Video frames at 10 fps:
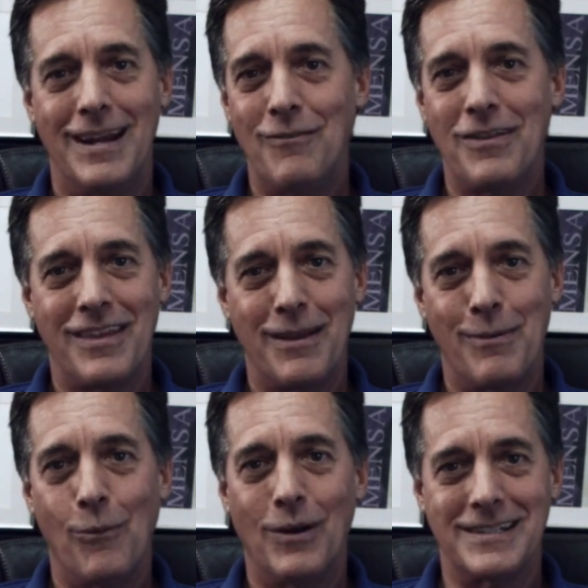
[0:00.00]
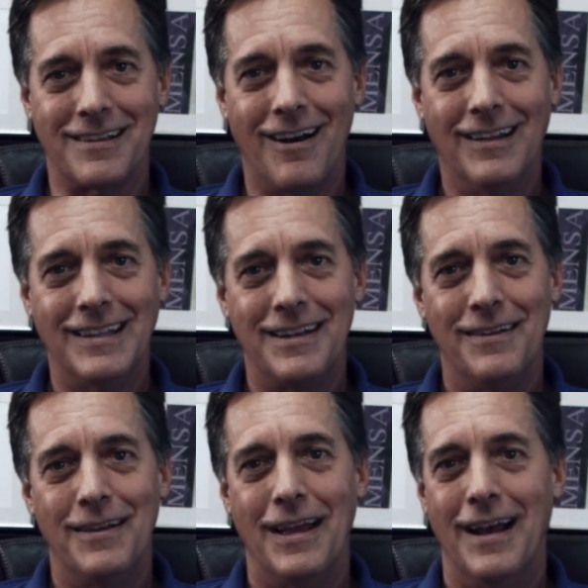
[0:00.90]
everything about what to call it,
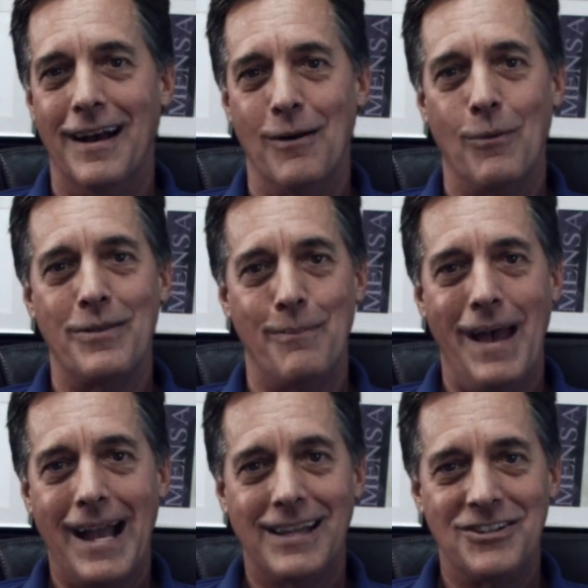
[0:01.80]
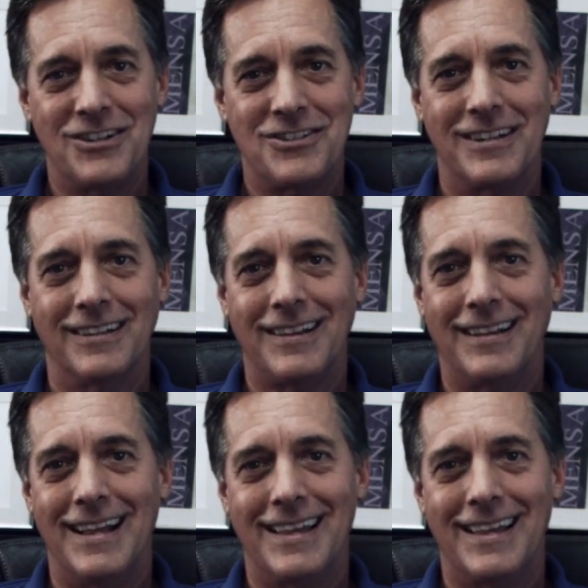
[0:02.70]
what the packaging should look like,